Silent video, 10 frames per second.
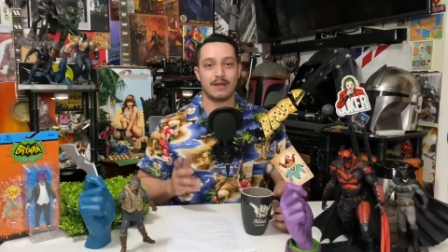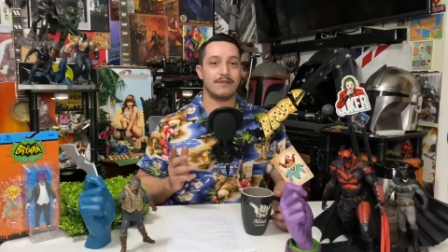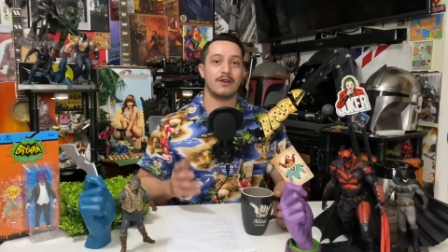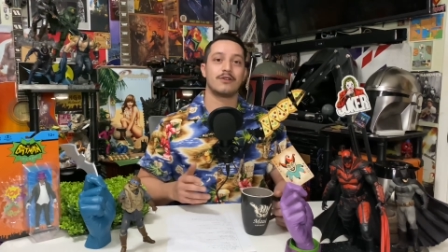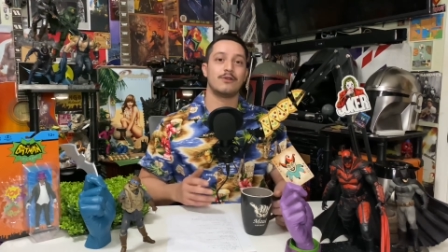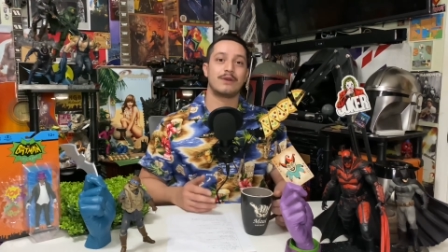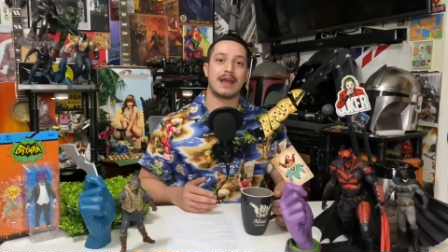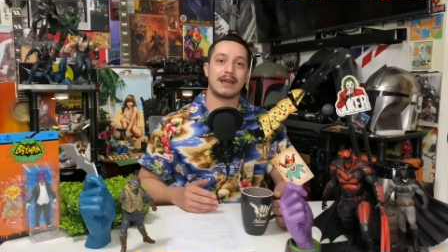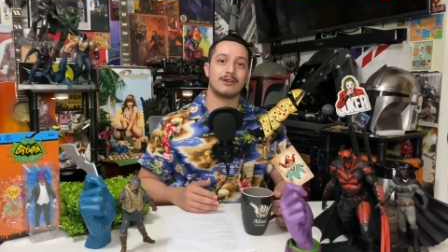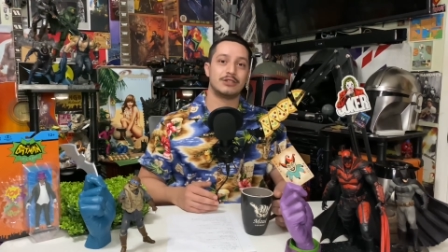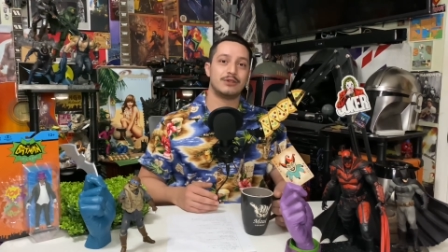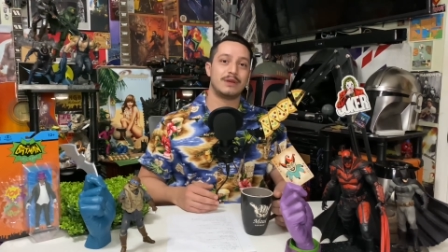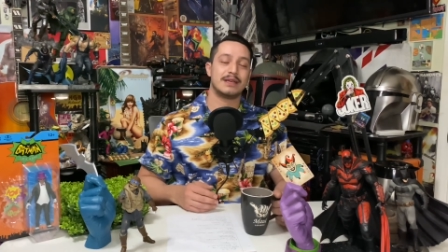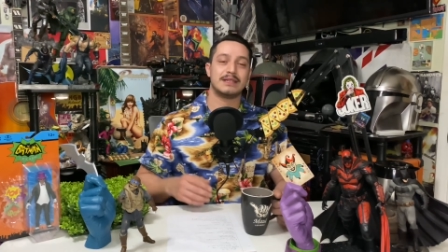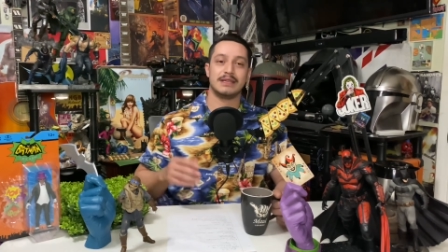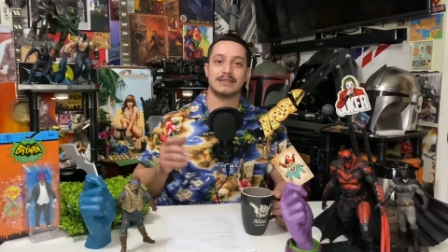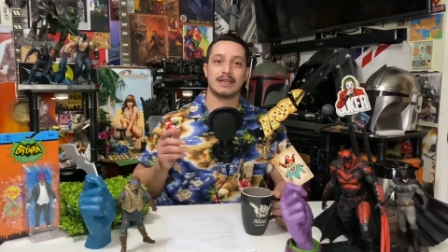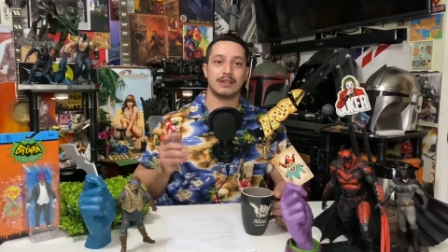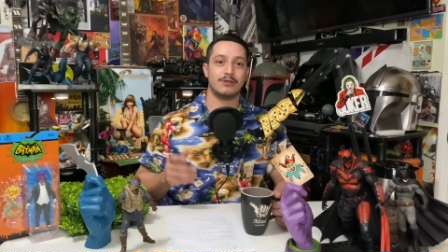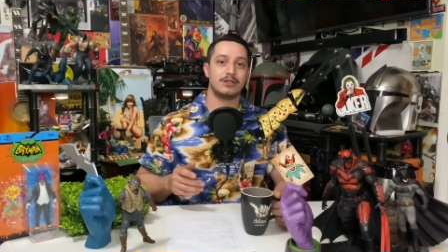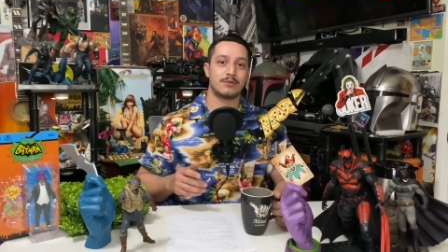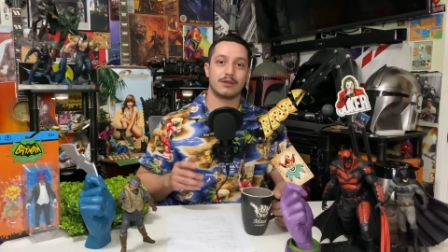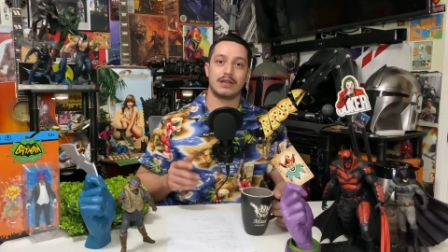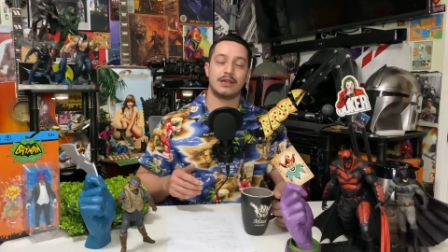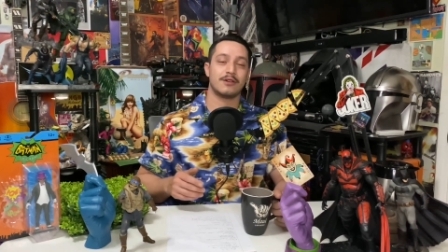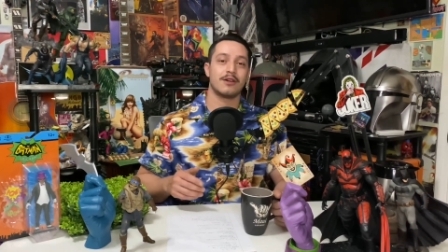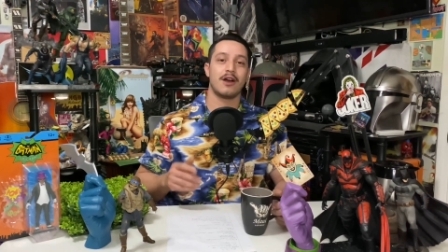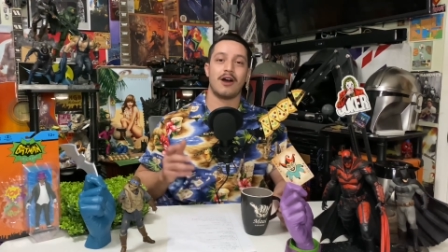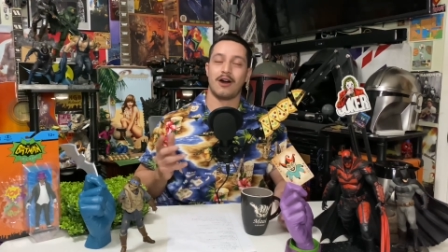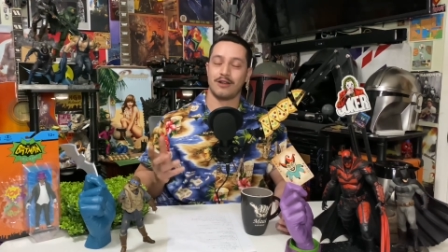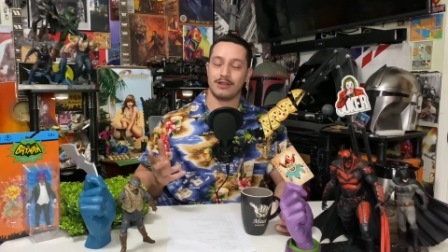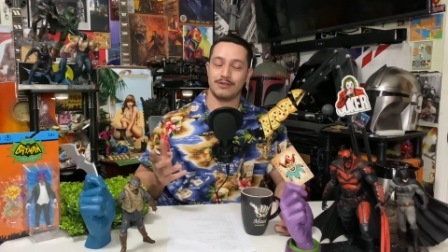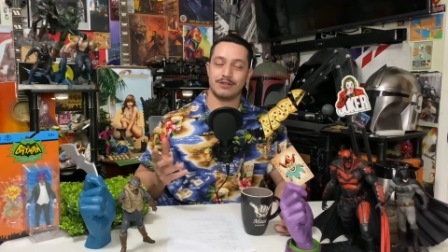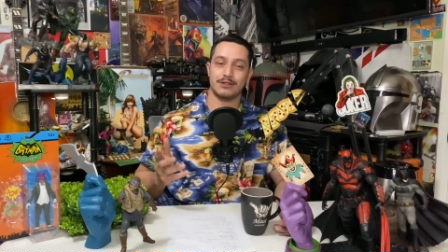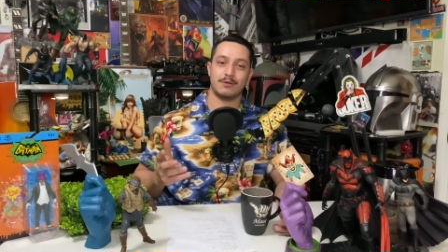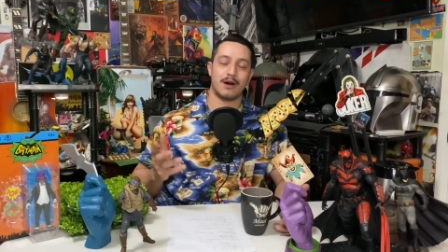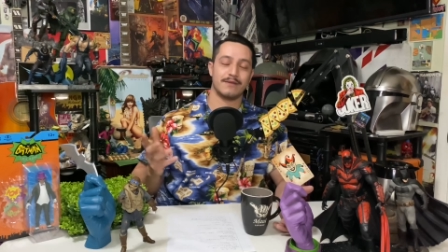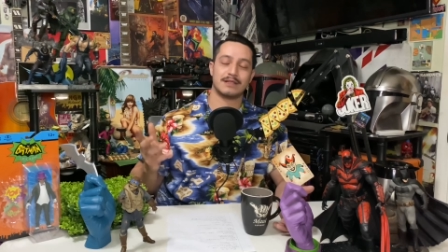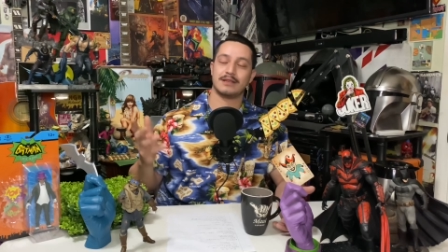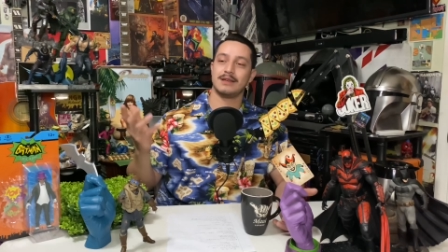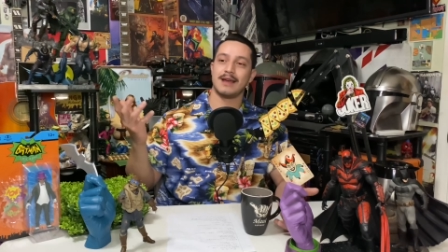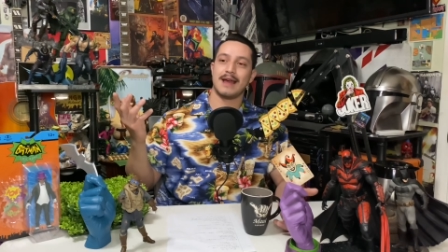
If you don't know who Can't Kill Chewy is, he is a YouTuber here on YouTube, obviously,